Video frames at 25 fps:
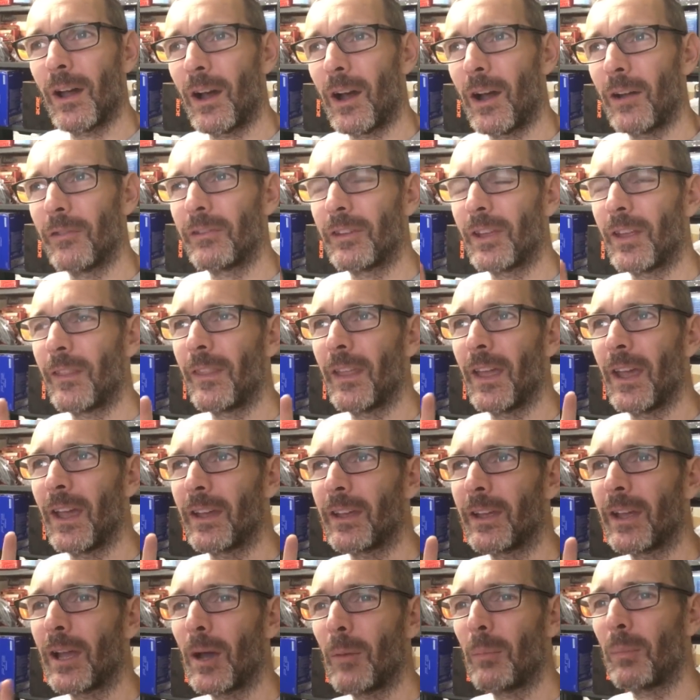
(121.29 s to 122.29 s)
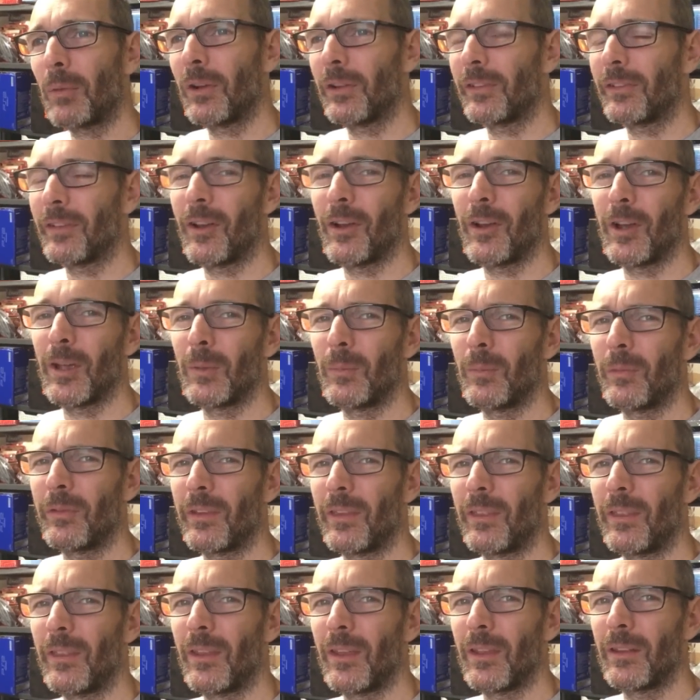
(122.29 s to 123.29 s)
I've done that a couple of times
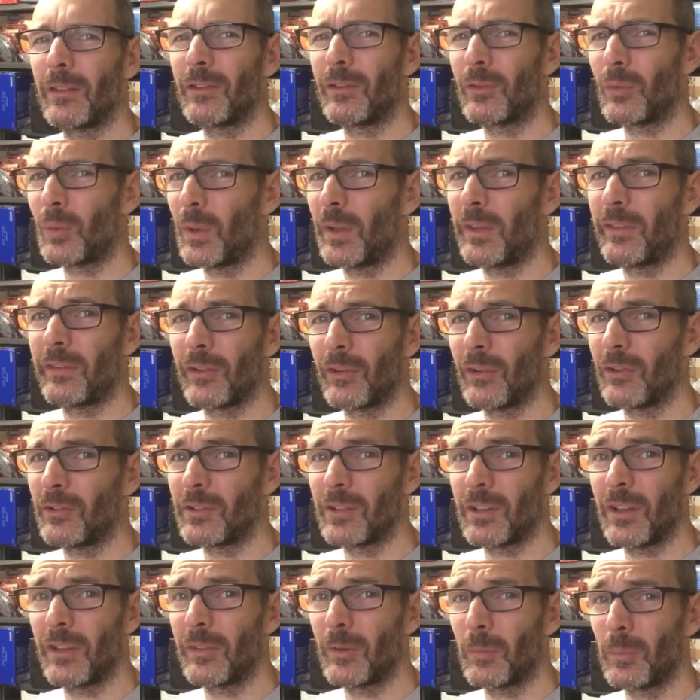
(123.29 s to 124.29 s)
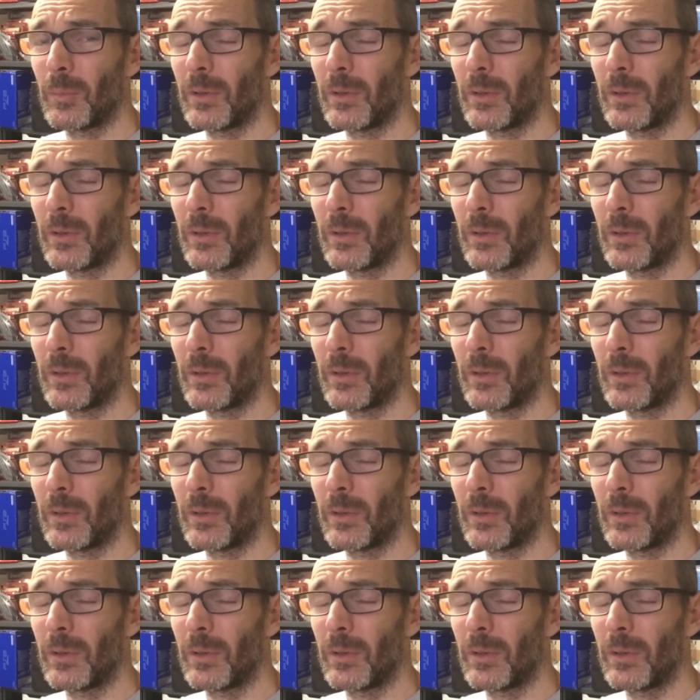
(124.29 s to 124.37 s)
in the 20 odd years